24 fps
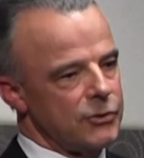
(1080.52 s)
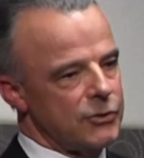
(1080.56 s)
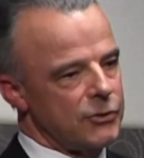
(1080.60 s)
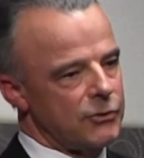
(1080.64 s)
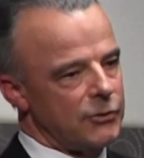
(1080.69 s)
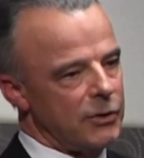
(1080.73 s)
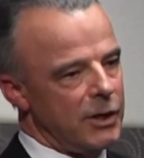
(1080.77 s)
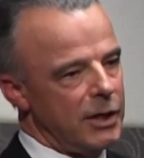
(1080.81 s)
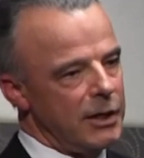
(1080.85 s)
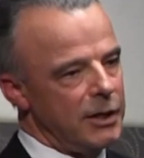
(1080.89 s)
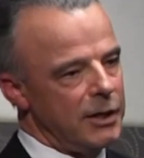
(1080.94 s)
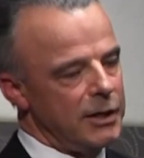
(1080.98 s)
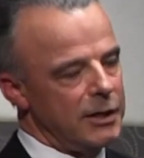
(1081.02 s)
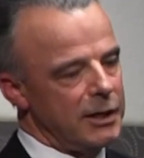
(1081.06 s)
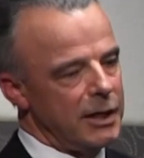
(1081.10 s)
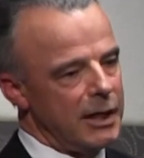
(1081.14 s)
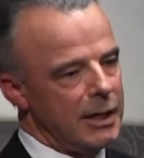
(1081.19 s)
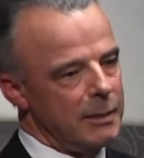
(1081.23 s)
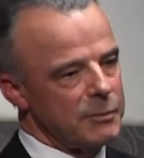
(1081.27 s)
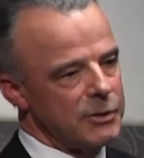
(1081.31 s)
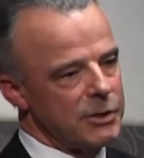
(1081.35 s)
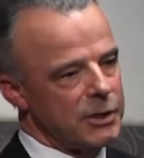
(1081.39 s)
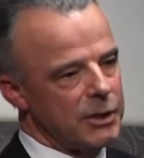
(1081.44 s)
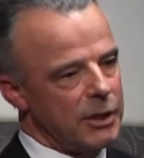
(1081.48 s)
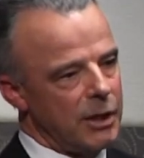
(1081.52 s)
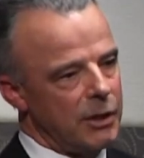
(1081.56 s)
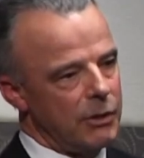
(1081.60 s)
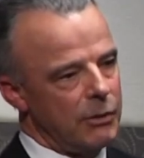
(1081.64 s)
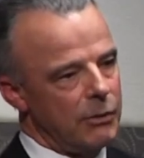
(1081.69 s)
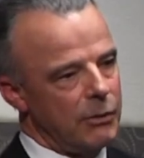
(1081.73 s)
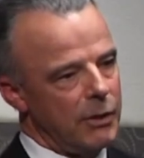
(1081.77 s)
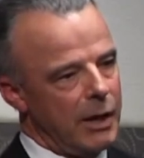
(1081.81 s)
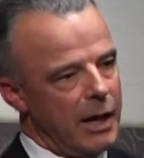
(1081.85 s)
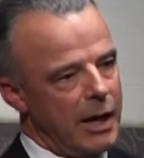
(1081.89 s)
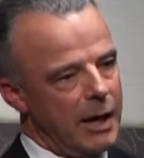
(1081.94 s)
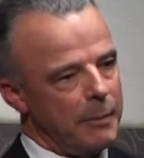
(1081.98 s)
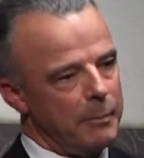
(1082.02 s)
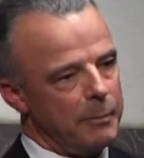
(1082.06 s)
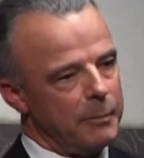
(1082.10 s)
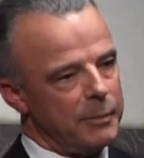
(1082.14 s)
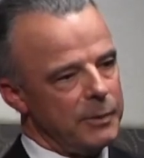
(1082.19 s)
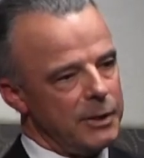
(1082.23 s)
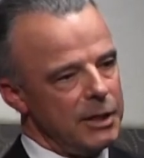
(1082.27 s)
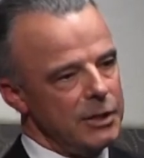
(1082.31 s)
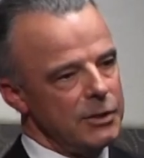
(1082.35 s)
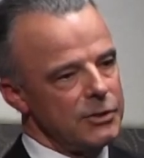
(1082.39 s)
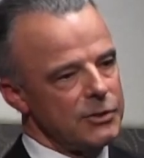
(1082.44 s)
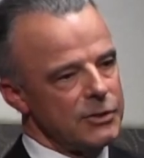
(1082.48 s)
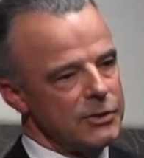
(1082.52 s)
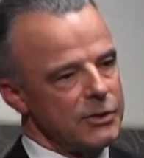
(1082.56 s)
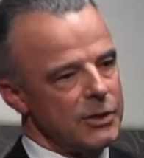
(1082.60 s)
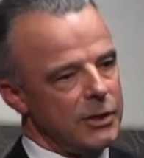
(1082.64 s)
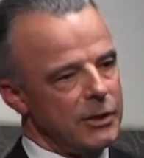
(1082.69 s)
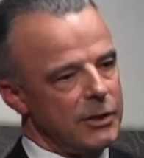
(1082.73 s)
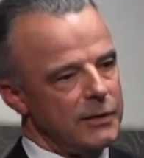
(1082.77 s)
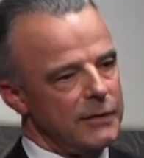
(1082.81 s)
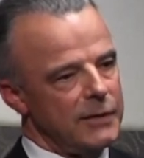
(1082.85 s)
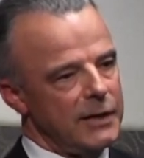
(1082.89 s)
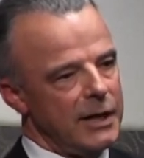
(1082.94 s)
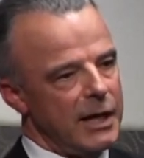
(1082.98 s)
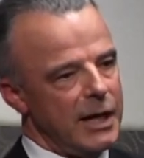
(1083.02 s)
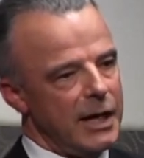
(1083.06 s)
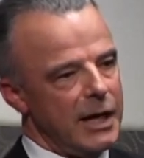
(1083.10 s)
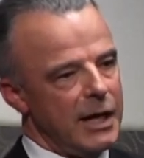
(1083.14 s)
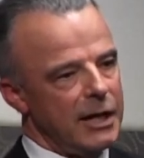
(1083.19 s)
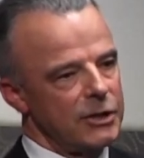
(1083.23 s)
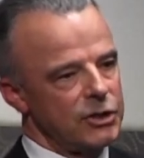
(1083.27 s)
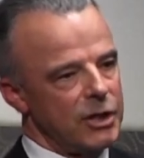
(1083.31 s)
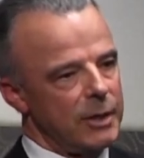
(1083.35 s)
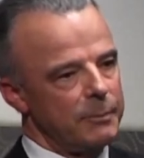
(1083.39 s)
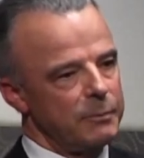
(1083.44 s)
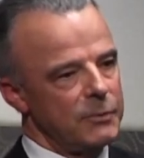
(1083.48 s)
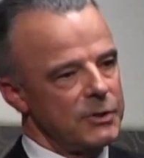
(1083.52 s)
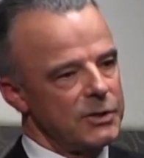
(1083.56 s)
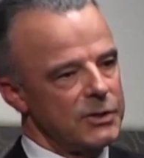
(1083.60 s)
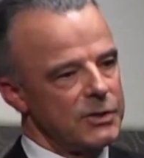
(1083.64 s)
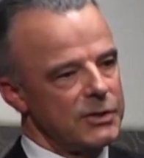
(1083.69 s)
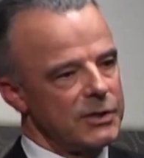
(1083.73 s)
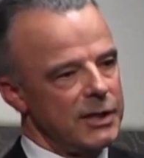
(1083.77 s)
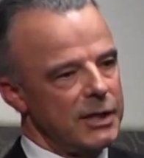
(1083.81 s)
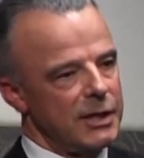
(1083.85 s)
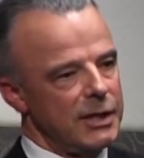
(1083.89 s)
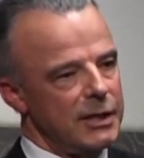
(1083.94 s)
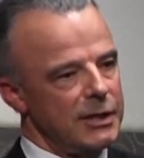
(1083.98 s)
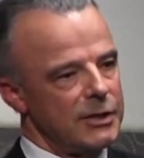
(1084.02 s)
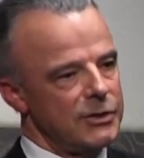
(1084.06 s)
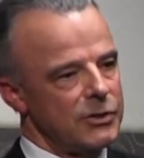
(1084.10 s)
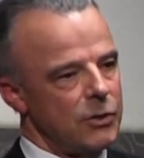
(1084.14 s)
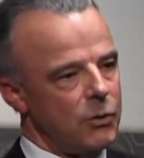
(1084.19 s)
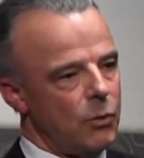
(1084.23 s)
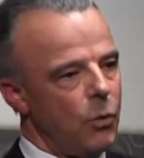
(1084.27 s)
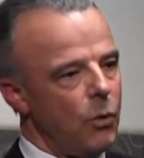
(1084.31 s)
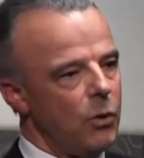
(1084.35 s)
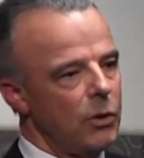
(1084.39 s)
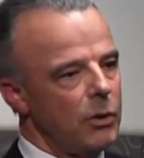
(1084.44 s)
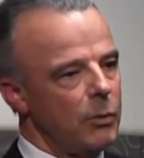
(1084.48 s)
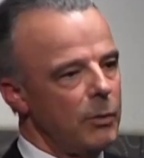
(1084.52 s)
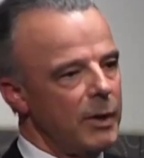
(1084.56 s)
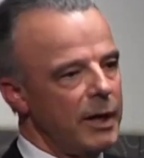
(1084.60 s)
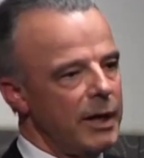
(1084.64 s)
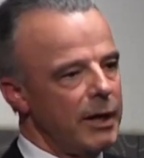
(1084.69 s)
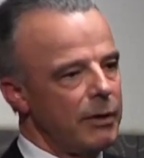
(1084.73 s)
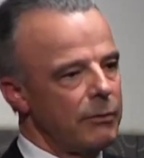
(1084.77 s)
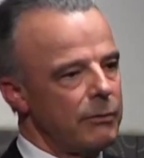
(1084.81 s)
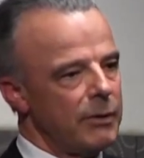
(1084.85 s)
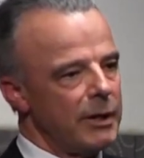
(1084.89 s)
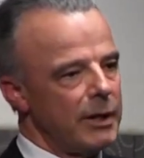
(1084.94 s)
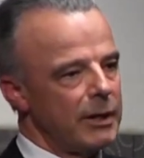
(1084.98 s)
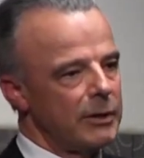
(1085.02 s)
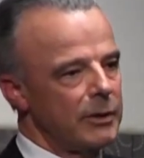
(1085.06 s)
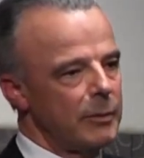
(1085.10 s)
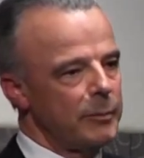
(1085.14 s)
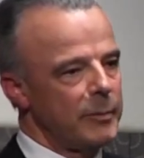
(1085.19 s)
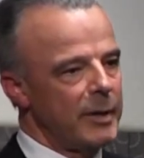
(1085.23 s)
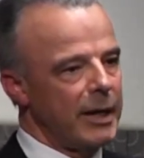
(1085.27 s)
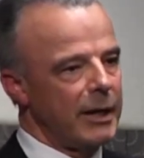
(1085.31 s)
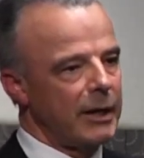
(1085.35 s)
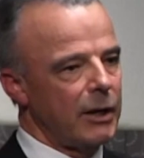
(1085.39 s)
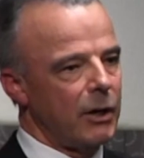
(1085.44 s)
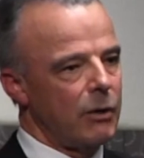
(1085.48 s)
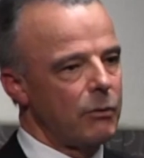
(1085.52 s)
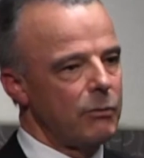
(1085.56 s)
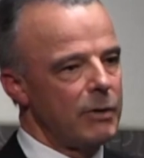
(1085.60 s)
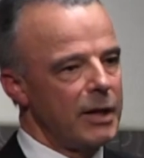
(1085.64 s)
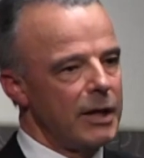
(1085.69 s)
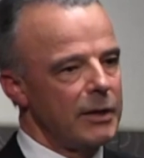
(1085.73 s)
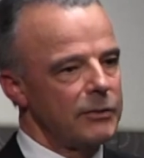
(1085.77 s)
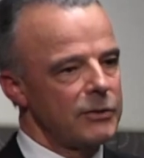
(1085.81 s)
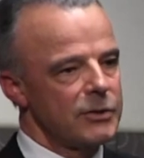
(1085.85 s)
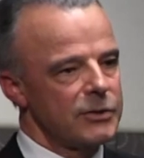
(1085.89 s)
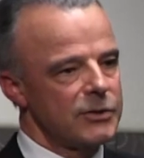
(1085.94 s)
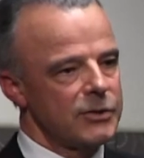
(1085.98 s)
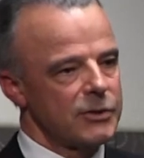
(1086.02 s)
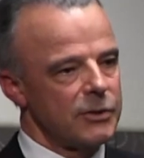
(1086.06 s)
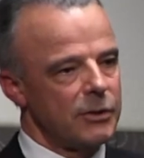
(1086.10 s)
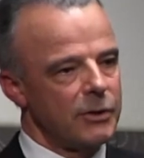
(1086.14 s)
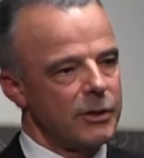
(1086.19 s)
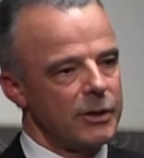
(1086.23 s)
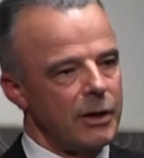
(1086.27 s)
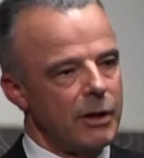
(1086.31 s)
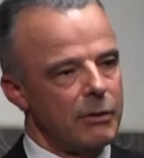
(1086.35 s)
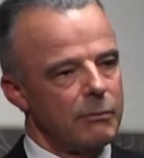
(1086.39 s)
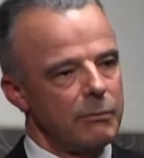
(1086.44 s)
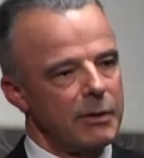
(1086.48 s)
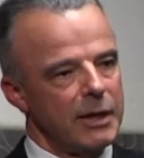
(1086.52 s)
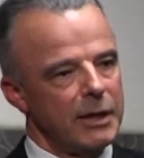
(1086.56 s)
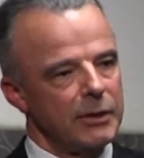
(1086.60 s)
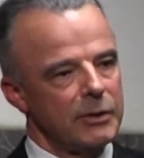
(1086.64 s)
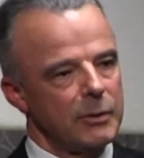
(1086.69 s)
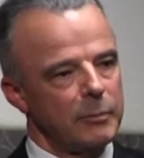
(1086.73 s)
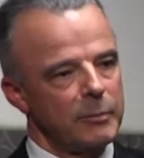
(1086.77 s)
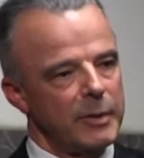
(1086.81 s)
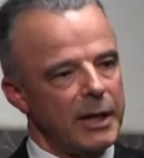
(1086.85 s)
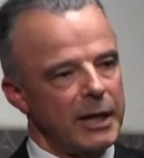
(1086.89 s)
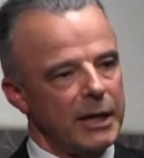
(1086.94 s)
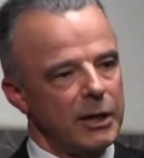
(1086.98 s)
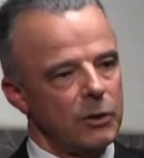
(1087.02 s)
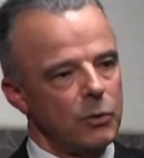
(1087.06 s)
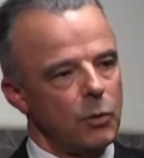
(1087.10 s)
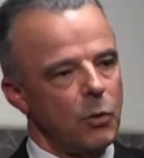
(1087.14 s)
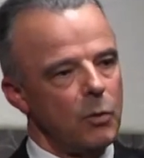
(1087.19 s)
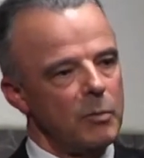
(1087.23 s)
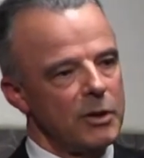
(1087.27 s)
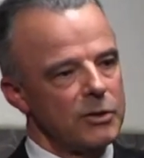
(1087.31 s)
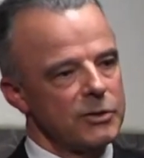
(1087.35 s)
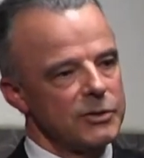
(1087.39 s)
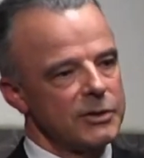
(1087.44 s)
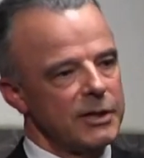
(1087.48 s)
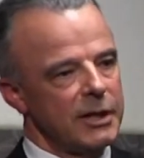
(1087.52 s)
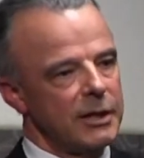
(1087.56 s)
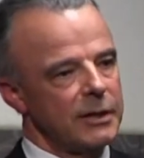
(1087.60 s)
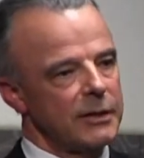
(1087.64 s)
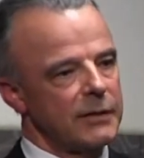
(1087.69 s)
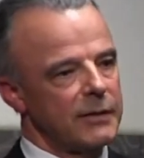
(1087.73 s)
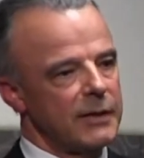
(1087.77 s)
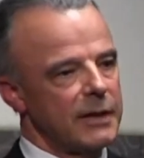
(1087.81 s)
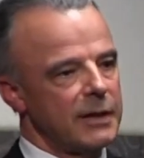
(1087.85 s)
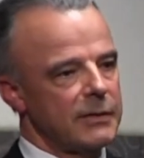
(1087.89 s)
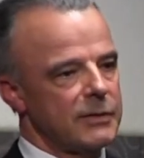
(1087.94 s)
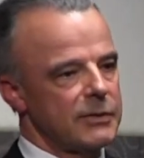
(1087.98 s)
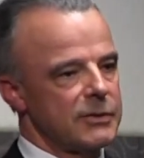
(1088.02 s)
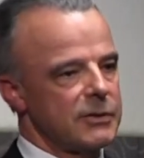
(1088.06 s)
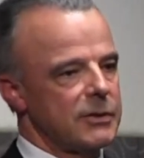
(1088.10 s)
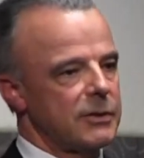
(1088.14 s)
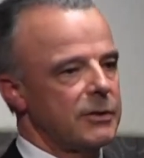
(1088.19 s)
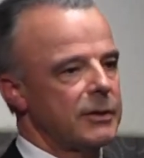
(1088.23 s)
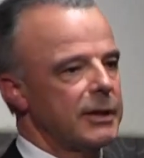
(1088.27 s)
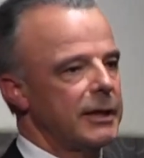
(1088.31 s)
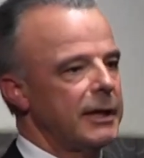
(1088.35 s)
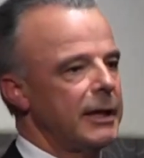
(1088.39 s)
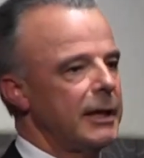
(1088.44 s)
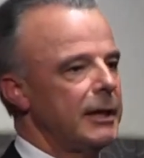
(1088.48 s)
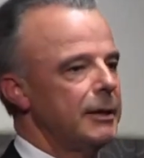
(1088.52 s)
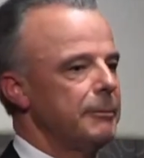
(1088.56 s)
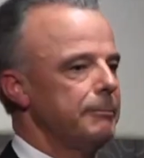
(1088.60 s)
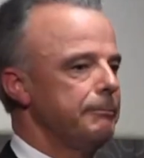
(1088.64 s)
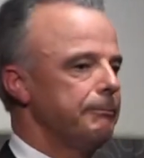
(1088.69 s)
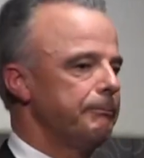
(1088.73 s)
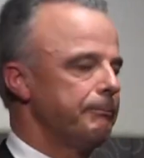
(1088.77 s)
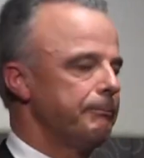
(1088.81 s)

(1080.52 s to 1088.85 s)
Australian names go up inside the arch, up the stairs, all the way around the back, around the side, around the back, and almost down to the other side again.